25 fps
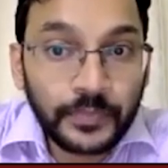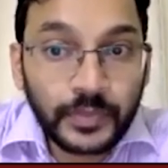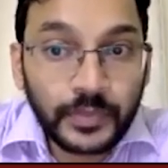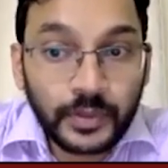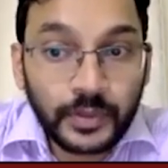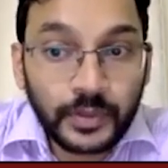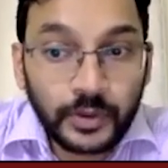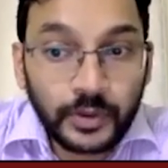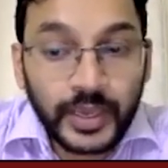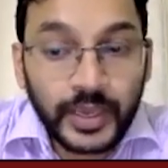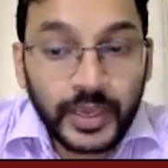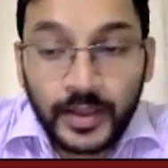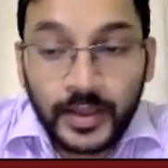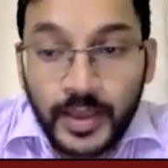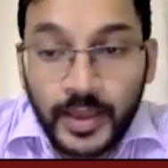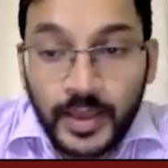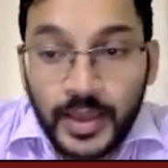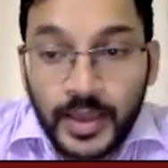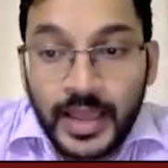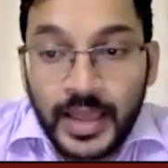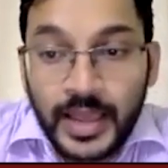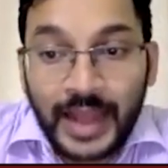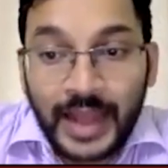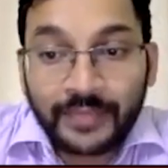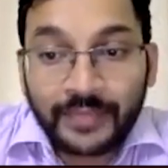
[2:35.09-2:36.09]
Okay.
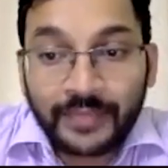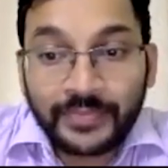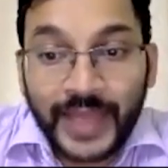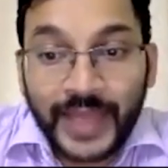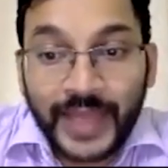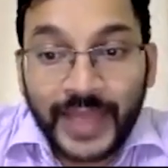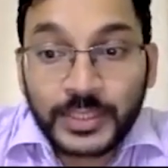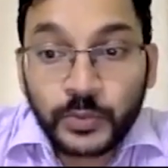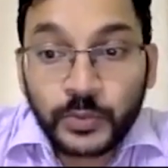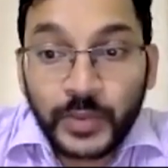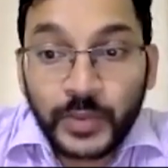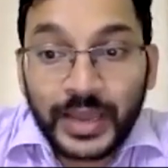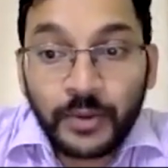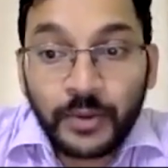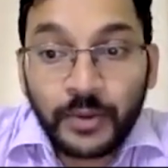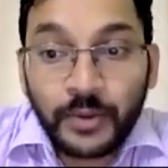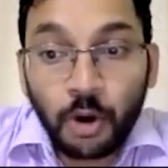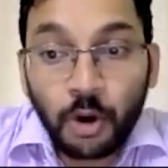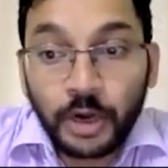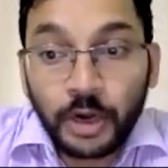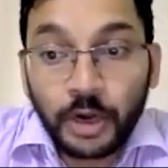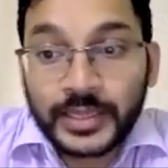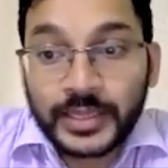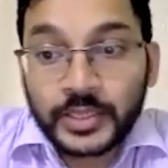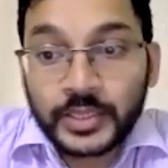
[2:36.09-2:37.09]
And that's where
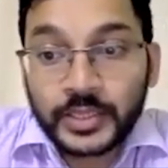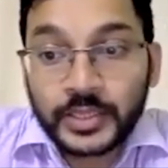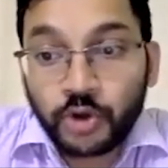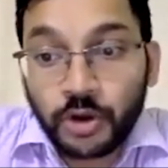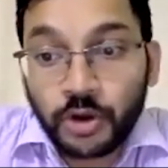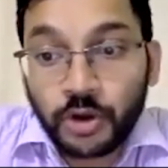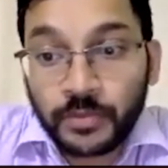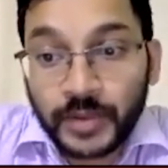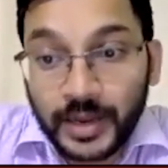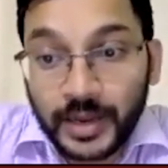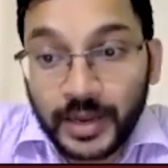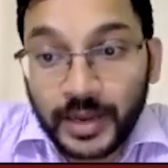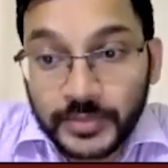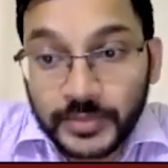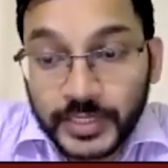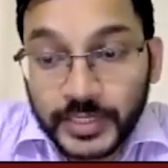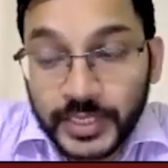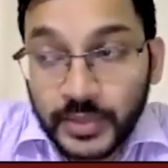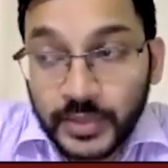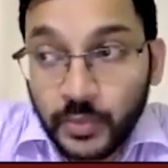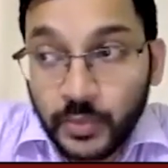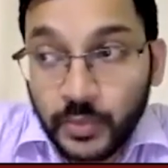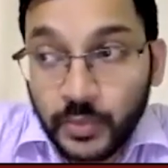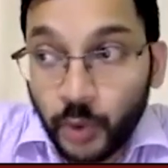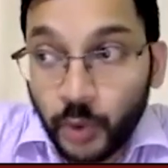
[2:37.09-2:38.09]
Waldenstrom comes
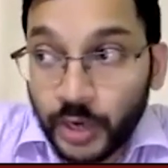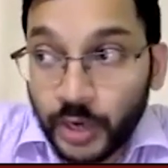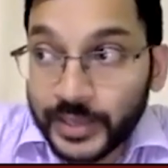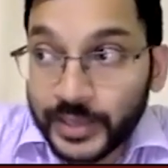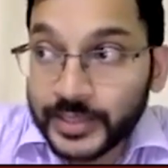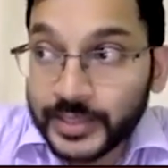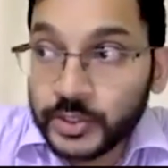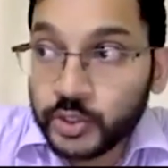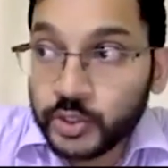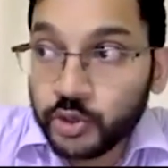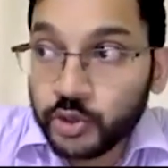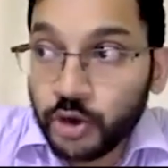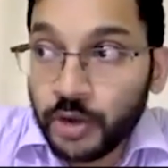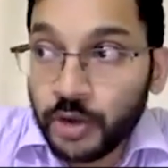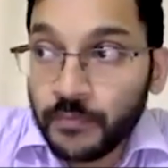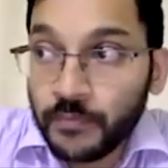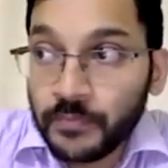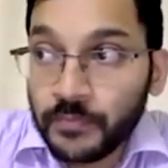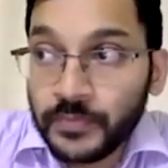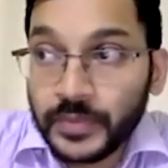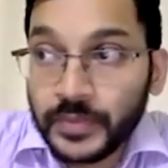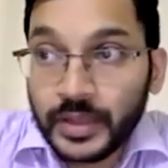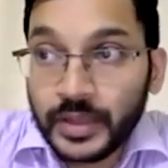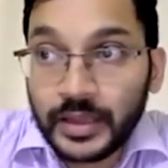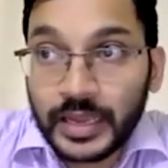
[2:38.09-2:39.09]
in.
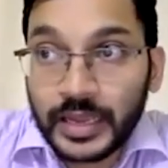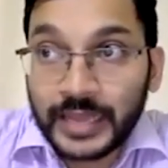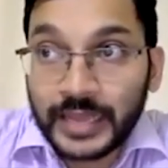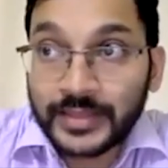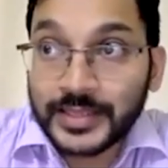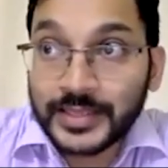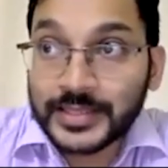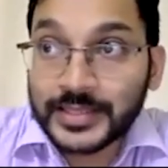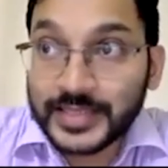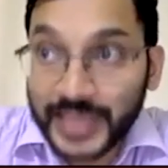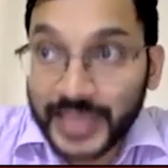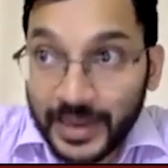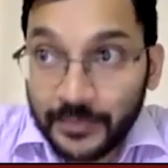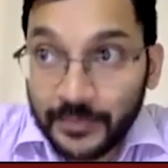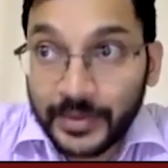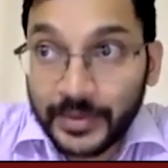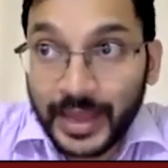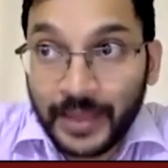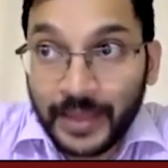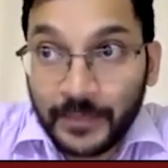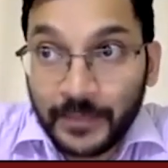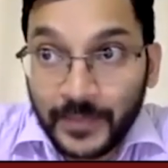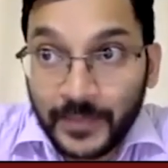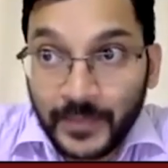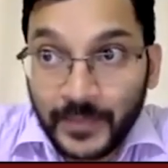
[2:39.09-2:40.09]
Waldenstrom in the same
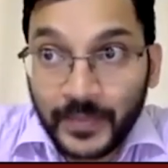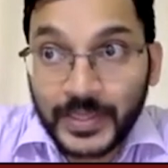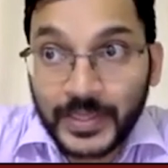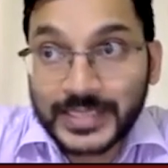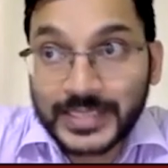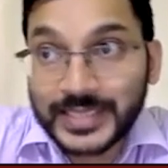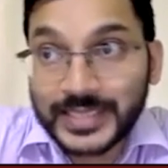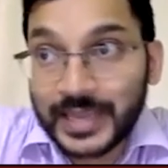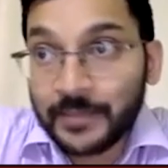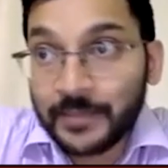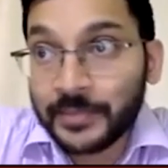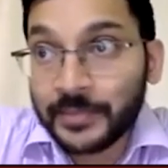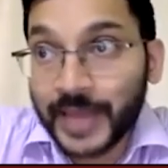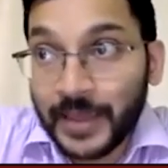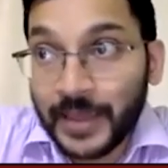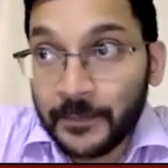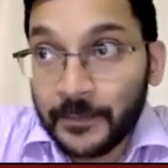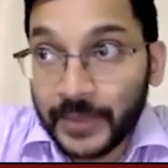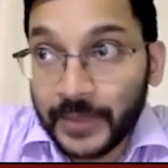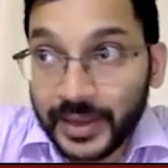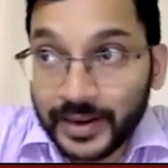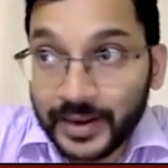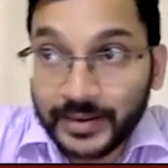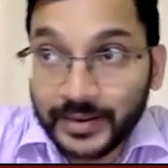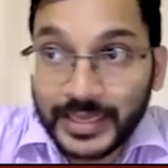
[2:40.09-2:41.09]
time
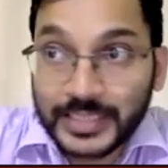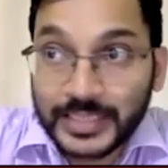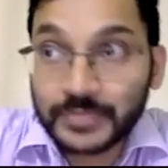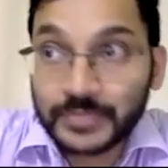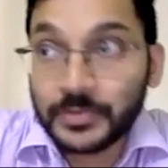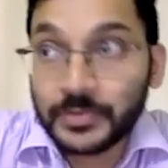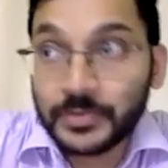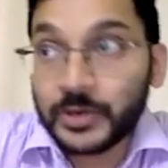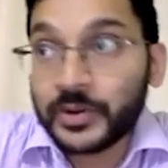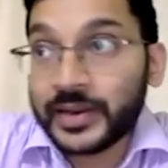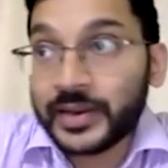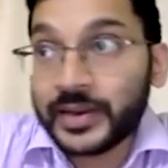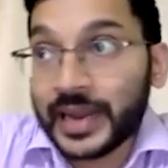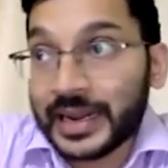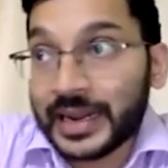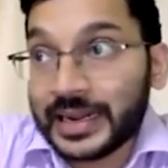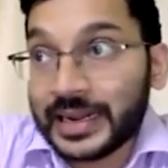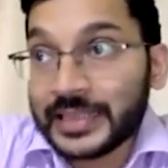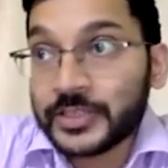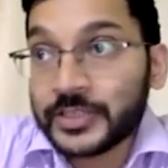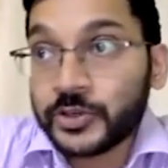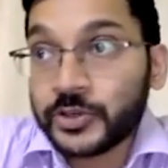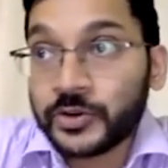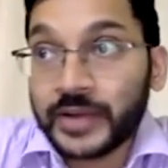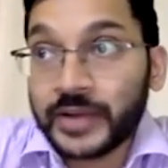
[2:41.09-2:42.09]
period, that's between
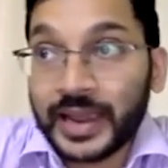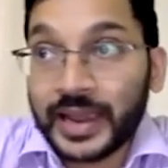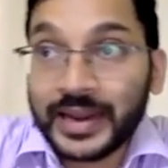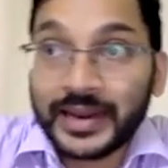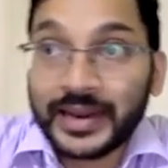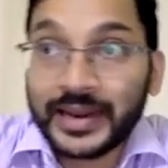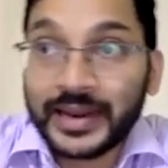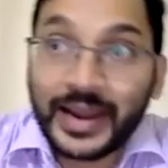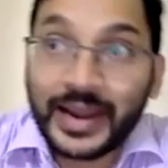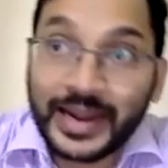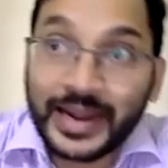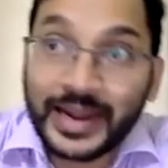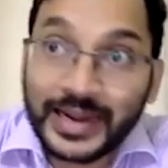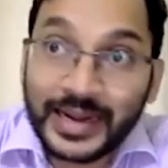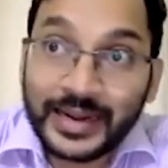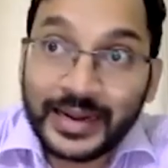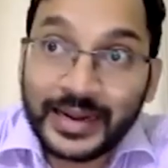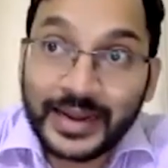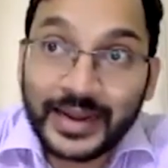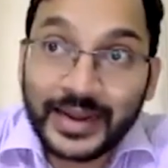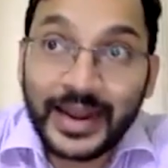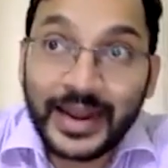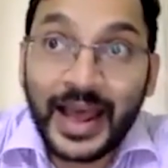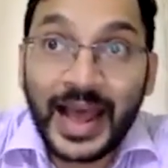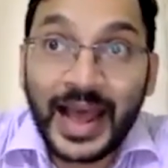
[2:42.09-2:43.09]
1909 and
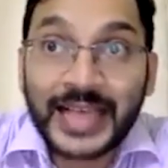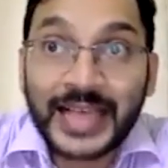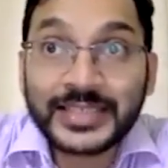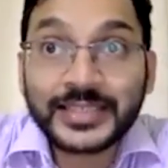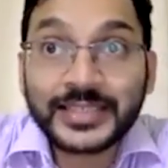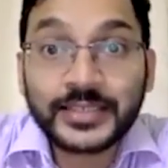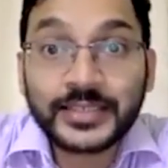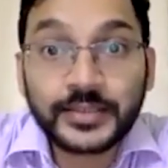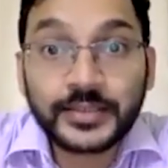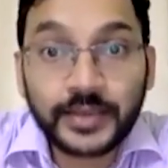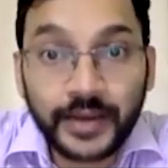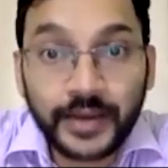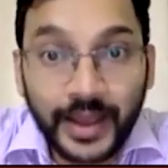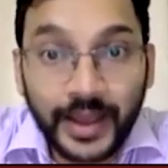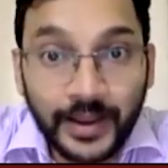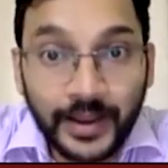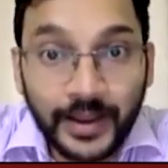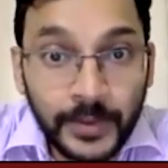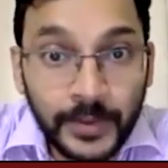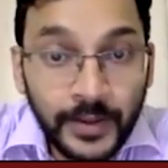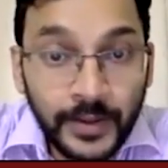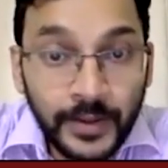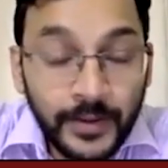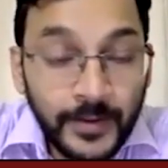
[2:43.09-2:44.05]
1910, has described